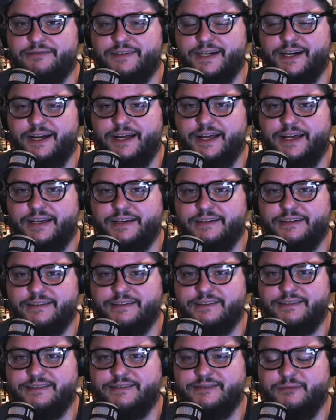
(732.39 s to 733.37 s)

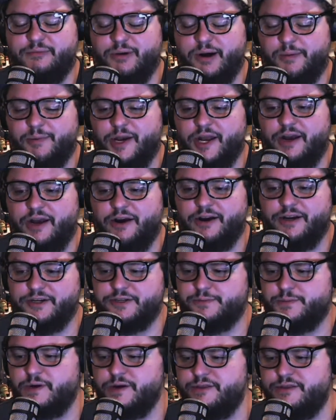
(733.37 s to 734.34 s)
Bourbon
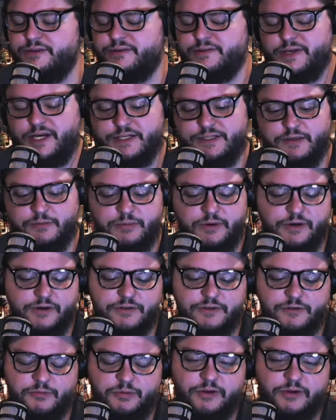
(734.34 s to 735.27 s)
Heritage Month, I suppose.